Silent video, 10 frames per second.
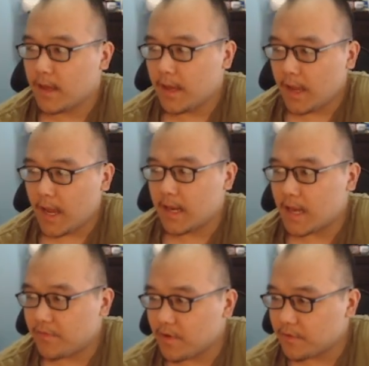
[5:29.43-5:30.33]
Hated
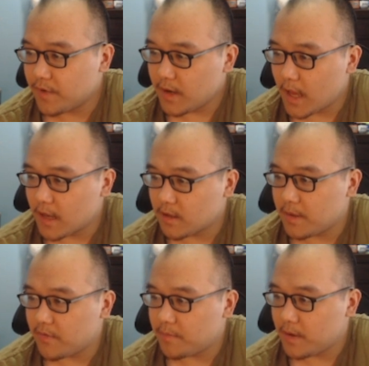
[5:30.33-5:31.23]
every event. Hated the
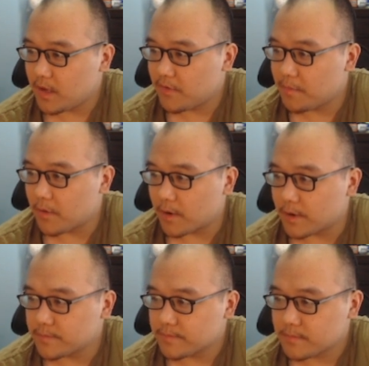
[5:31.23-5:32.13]
PvP even
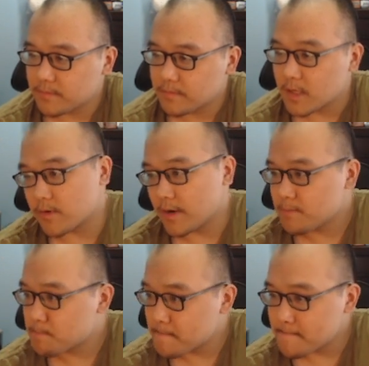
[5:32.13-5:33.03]
more. Alright.